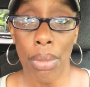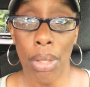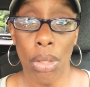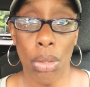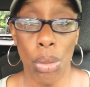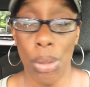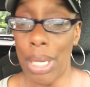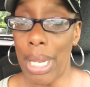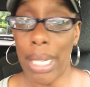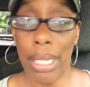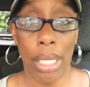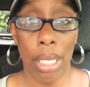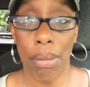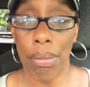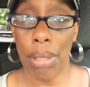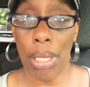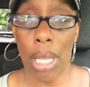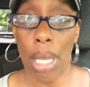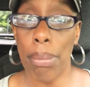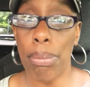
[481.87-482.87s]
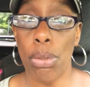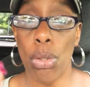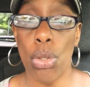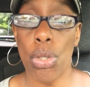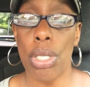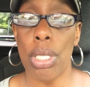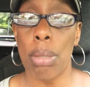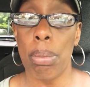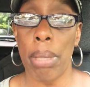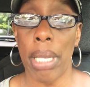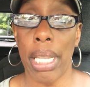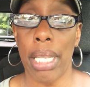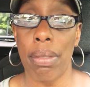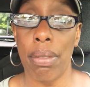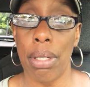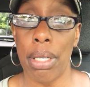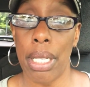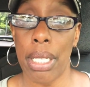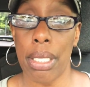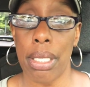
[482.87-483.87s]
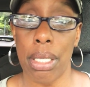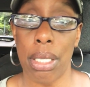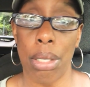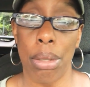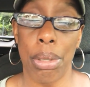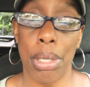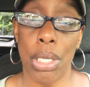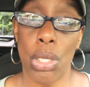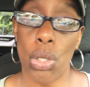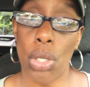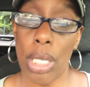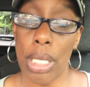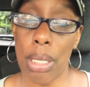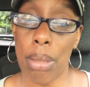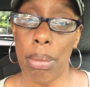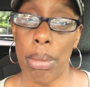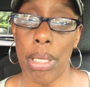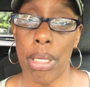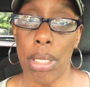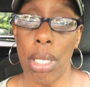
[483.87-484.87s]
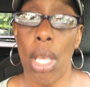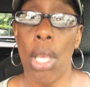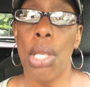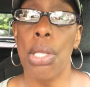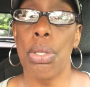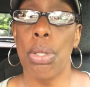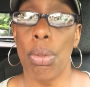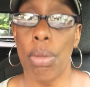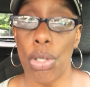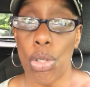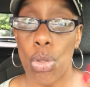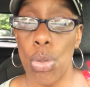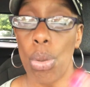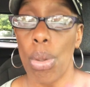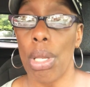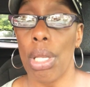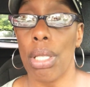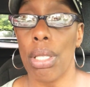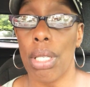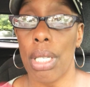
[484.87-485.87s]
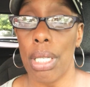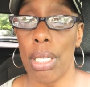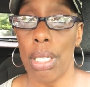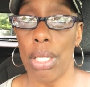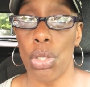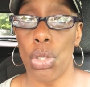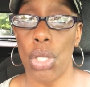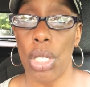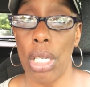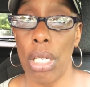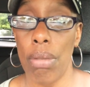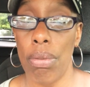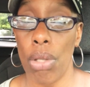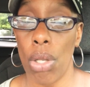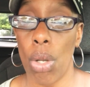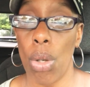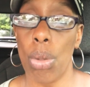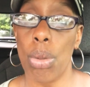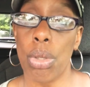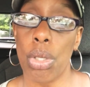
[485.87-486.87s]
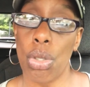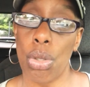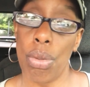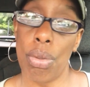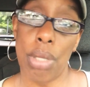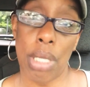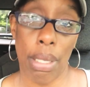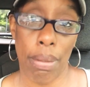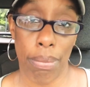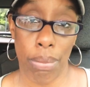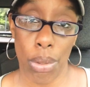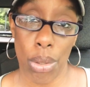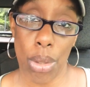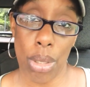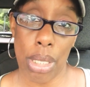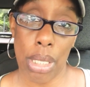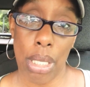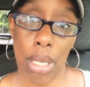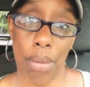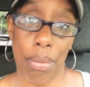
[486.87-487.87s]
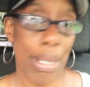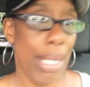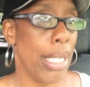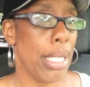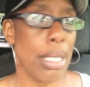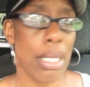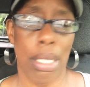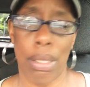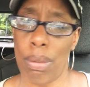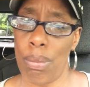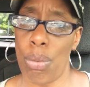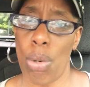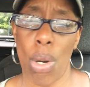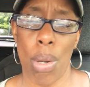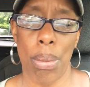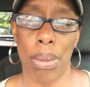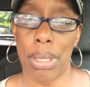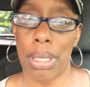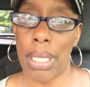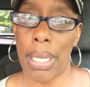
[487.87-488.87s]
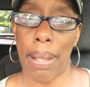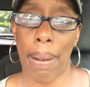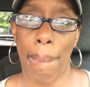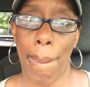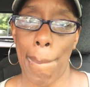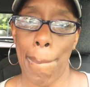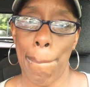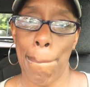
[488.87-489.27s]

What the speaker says: You're not giving up. You're just making the necessary adjustments so that you can achieve the goals that you've set for yourself. And it's nothing wrong with that.